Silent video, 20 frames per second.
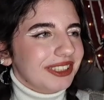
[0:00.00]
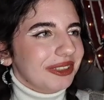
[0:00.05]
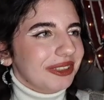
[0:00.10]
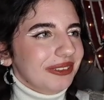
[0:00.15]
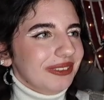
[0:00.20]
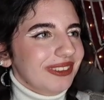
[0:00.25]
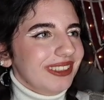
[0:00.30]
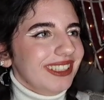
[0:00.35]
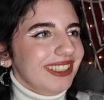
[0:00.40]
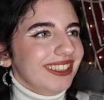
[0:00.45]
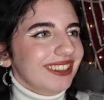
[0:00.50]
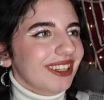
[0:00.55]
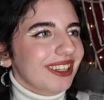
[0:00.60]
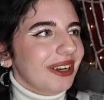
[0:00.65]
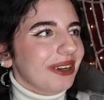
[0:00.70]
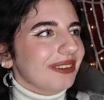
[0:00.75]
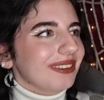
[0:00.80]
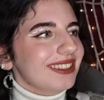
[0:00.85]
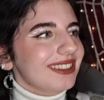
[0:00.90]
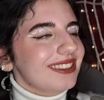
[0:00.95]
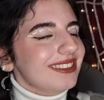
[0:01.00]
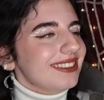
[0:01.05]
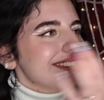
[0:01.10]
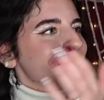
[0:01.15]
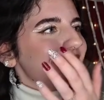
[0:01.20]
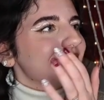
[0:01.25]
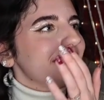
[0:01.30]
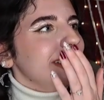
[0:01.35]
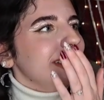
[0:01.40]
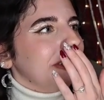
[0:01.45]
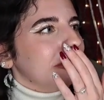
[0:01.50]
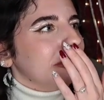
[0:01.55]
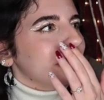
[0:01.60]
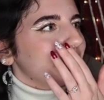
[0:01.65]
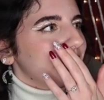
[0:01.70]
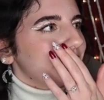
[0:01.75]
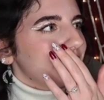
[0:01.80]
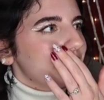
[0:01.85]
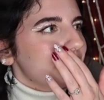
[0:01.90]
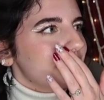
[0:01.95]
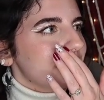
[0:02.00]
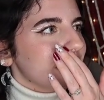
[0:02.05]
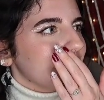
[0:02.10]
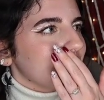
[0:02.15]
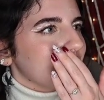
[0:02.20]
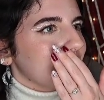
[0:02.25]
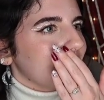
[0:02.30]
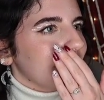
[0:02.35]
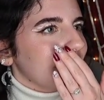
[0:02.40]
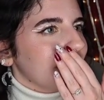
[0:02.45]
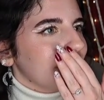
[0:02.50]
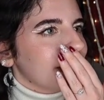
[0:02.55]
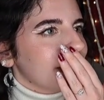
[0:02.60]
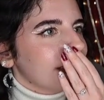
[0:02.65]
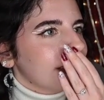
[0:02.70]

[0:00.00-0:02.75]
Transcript: don't really know. This is really confusing me.